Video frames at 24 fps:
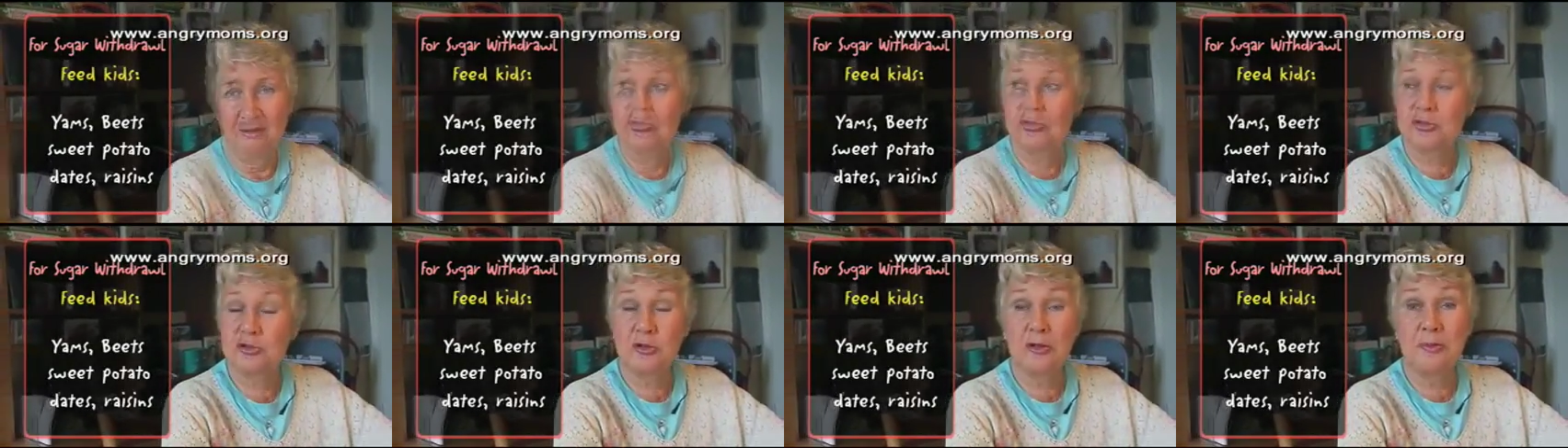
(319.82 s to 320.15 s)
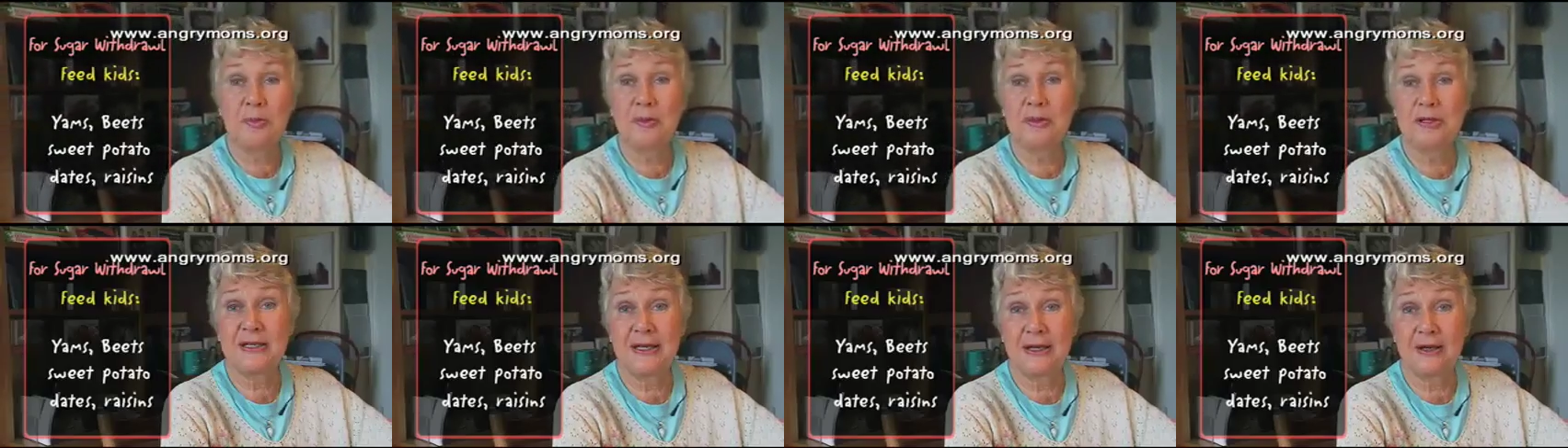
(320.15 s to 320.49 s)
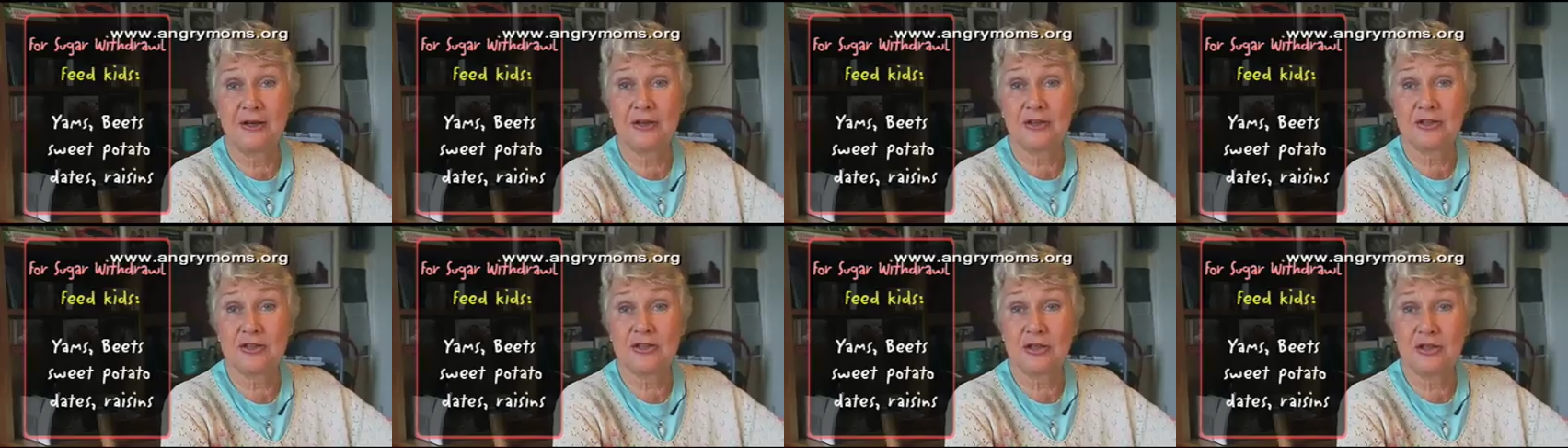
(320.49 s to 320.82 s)
Sweet
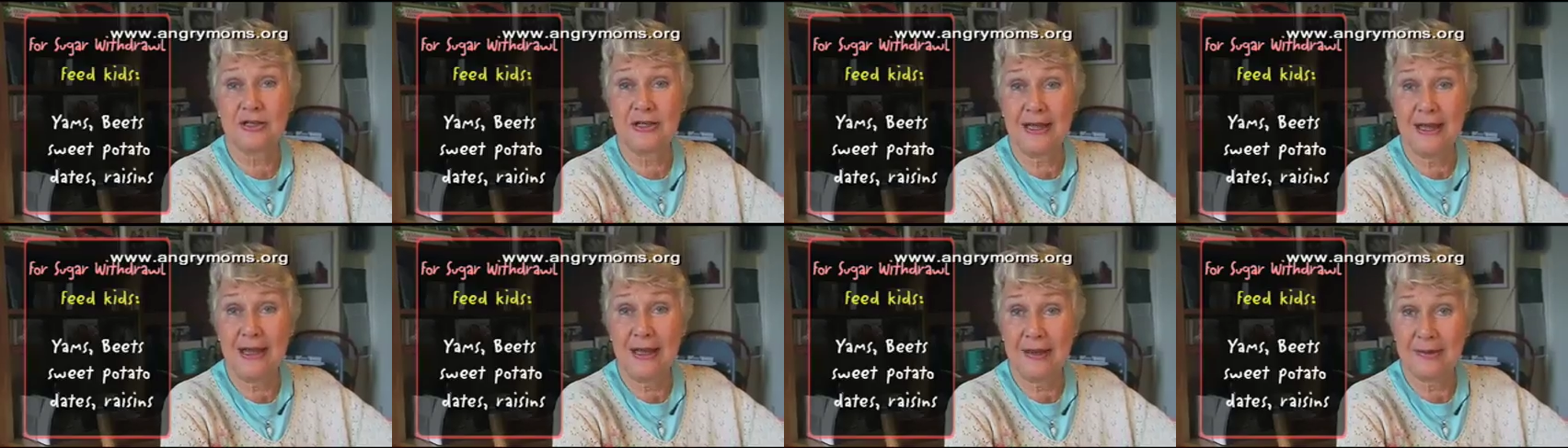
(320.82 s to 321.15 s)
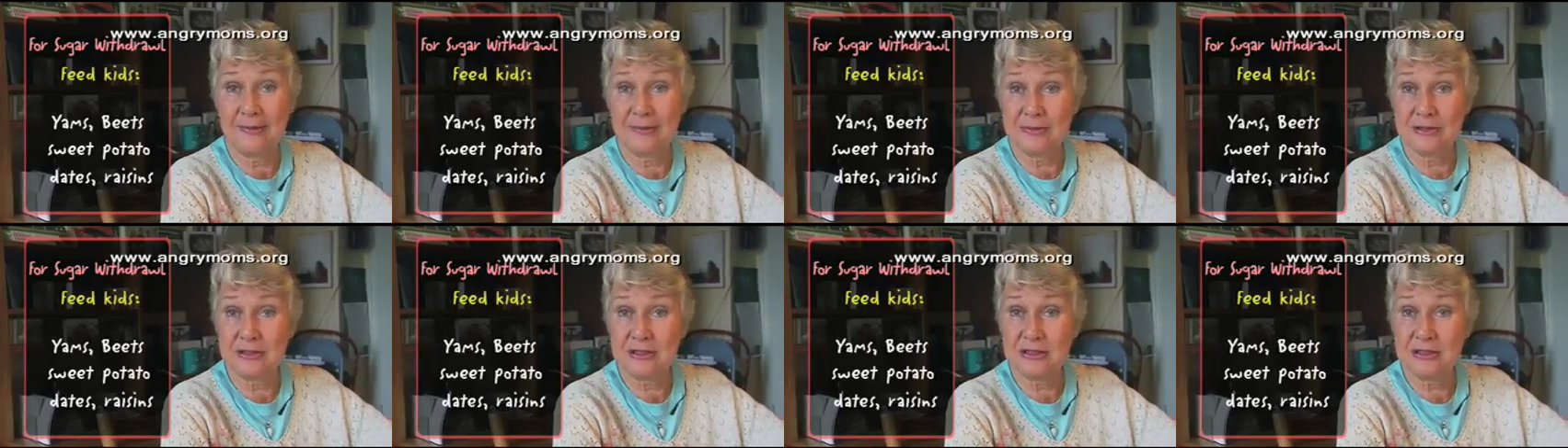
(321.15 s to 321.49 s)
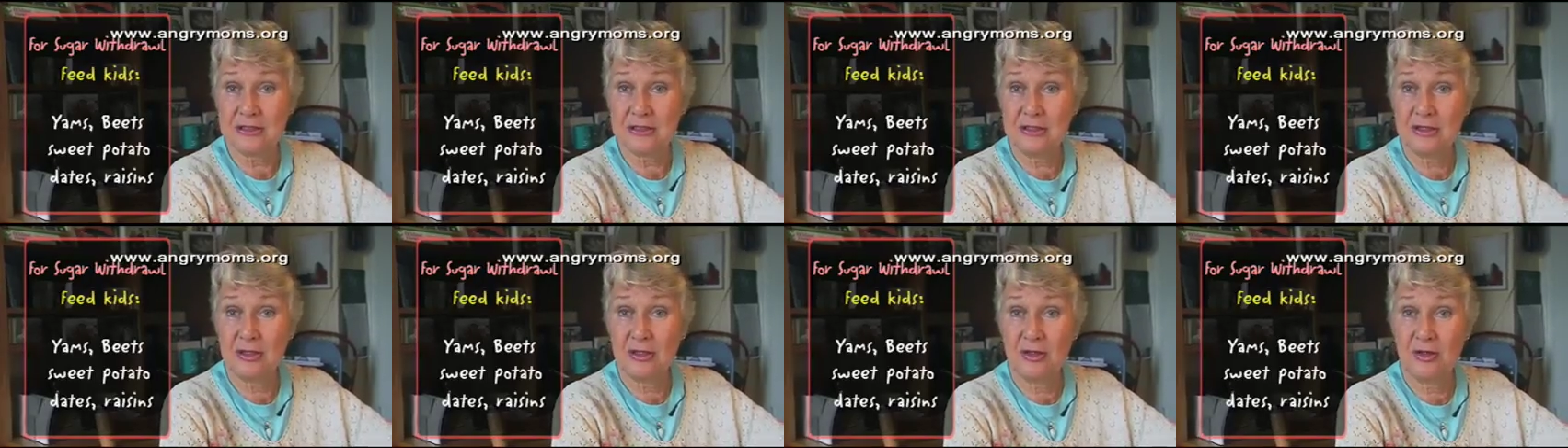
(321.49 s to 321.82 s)
potatoes or
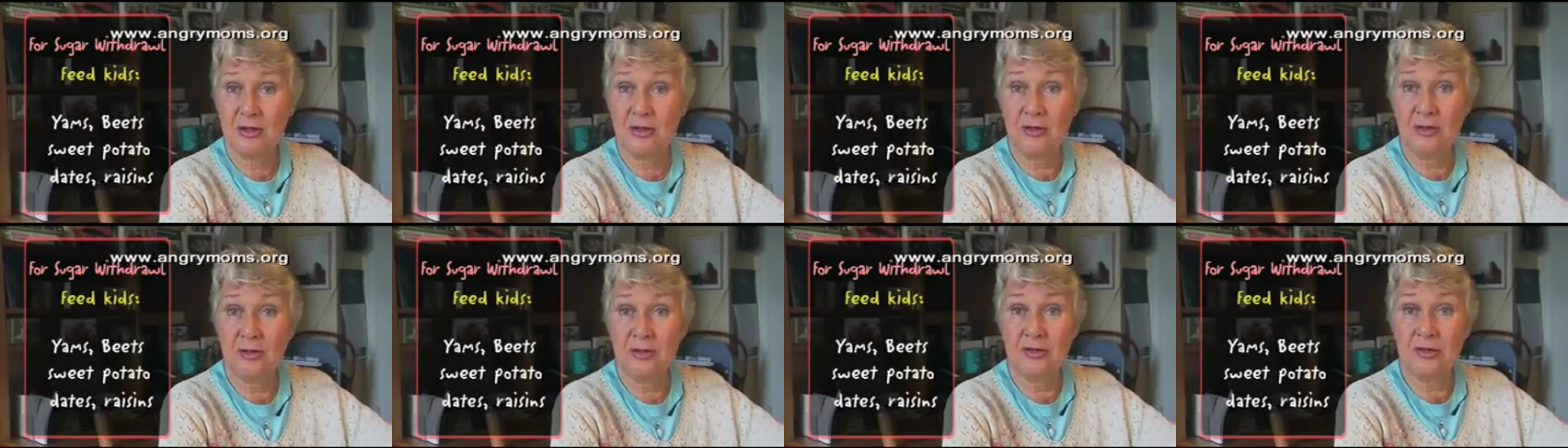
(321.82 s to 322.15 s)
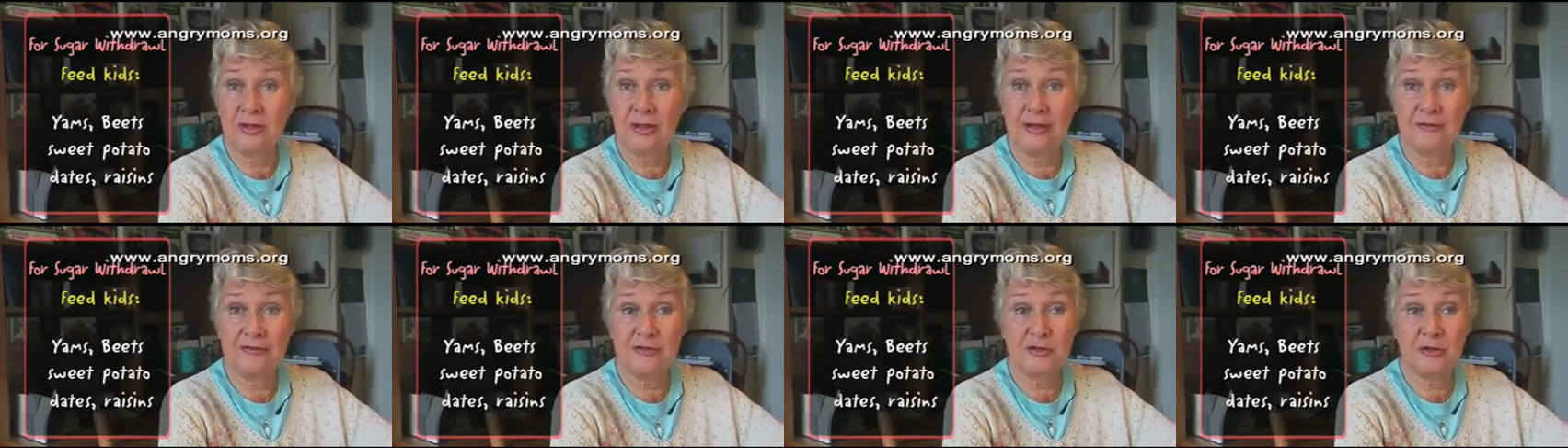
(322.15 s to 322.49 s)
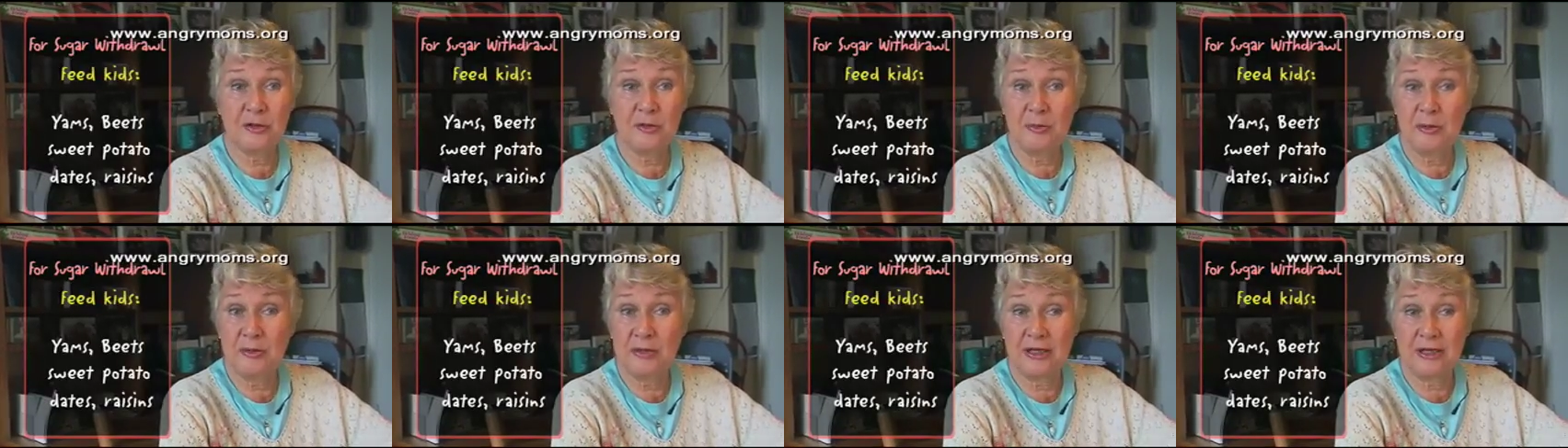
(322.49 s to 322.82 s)
yams, have
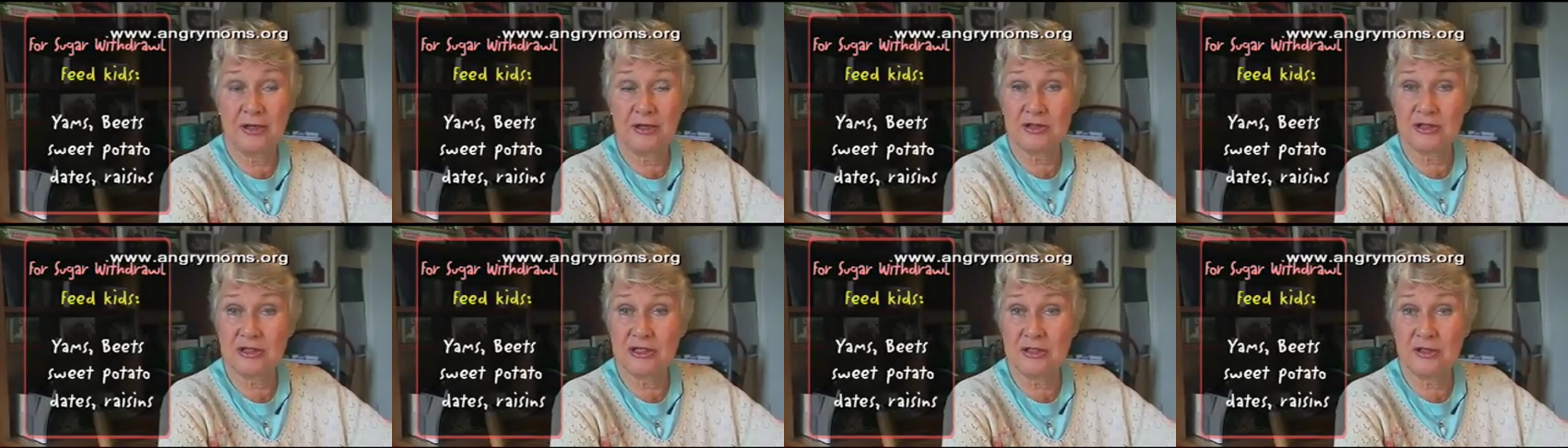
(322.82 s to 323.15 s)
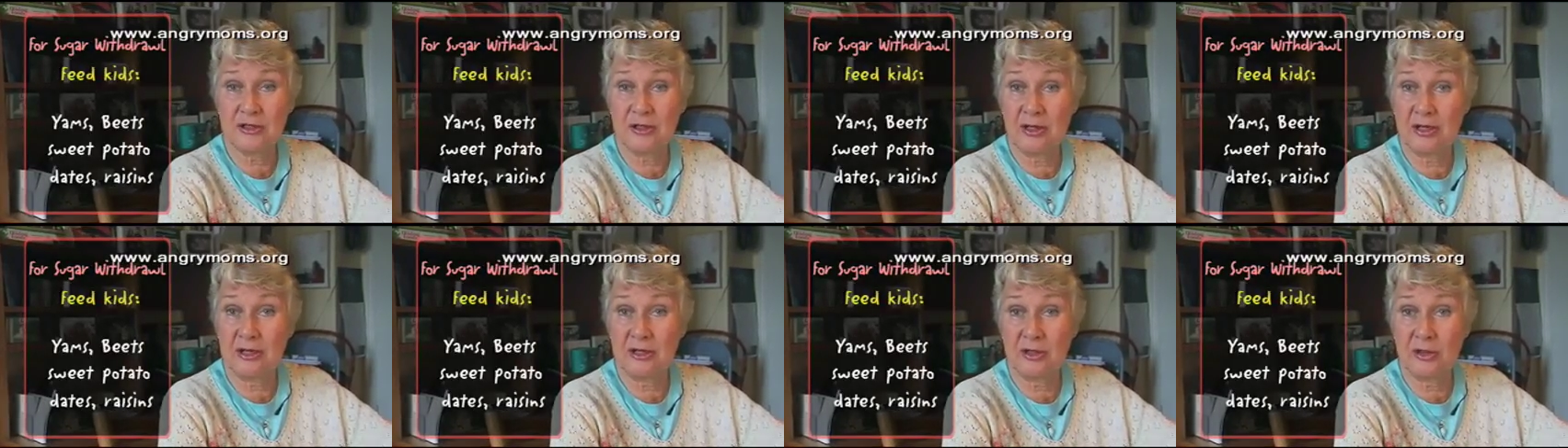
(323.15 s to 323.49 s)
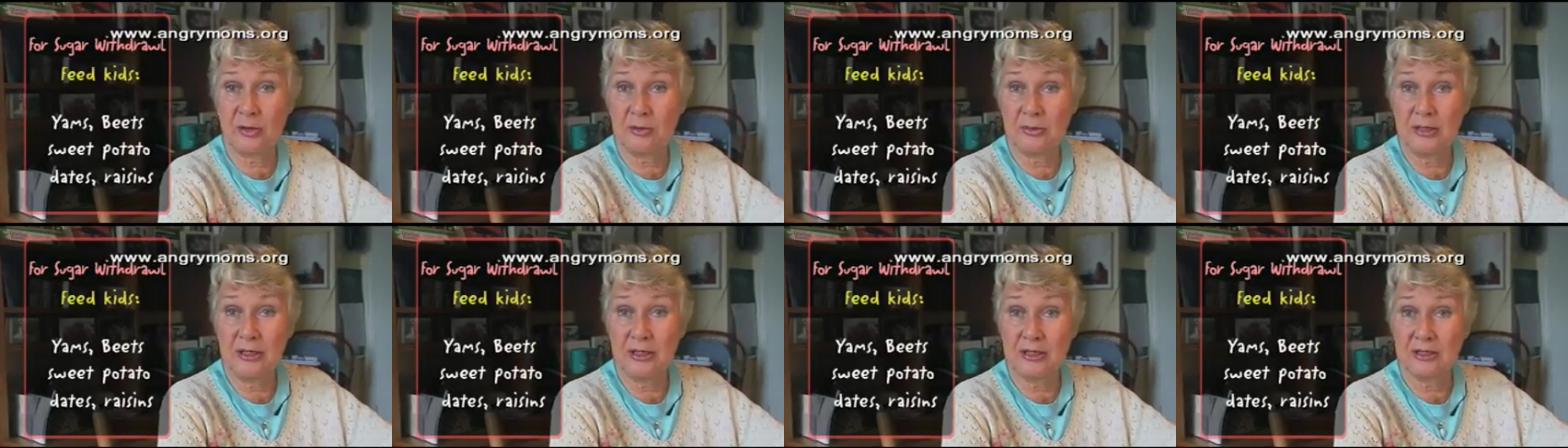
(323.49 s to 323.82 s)
sweet potatoes in
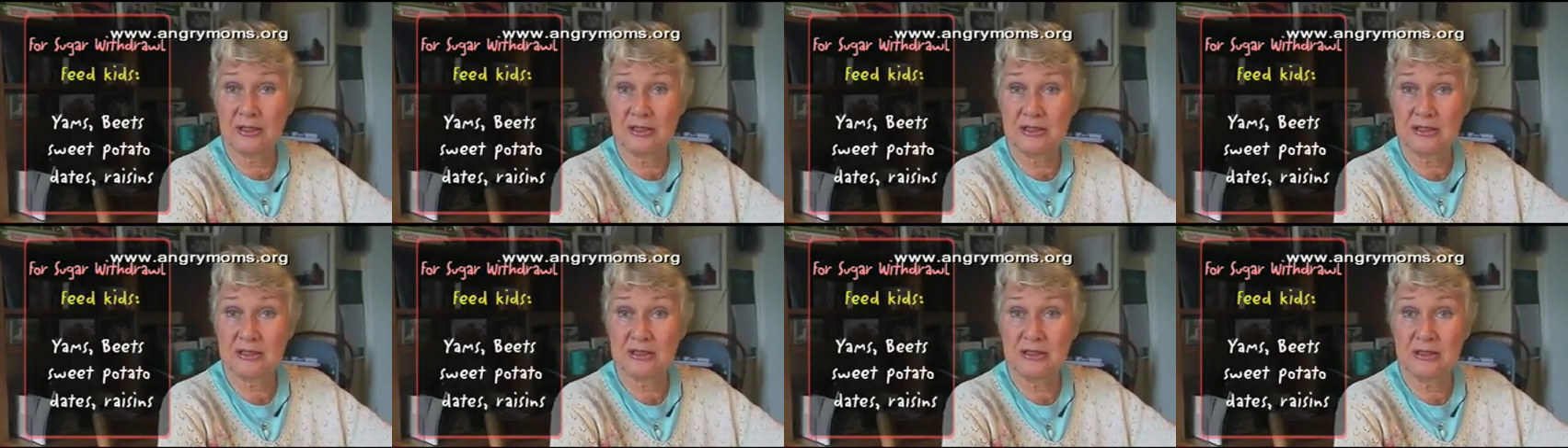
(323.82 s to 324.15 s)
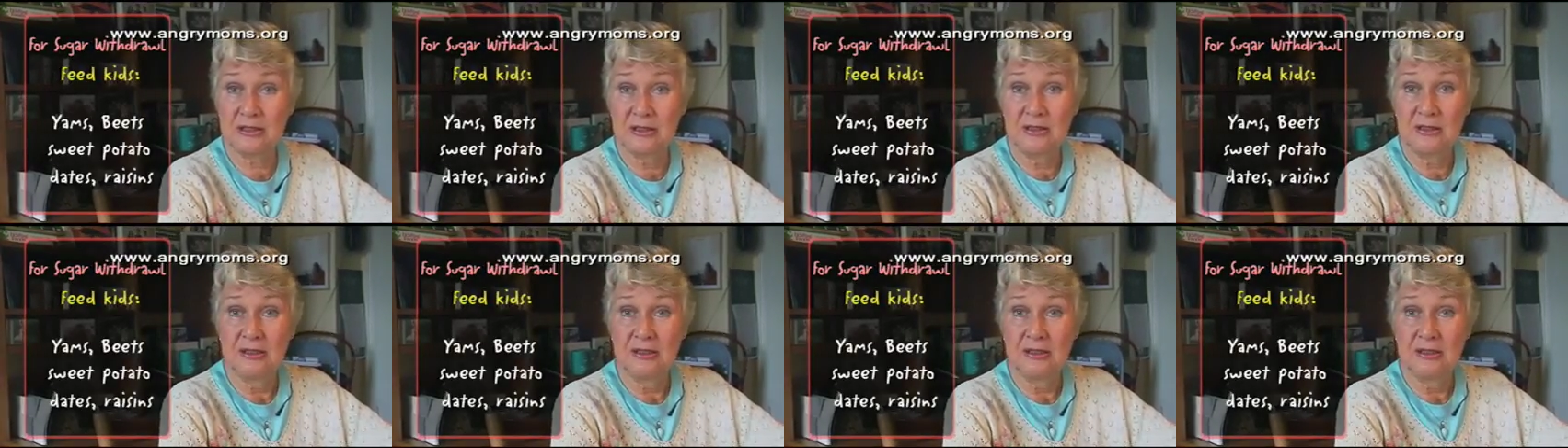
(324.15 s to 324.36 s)
your meals.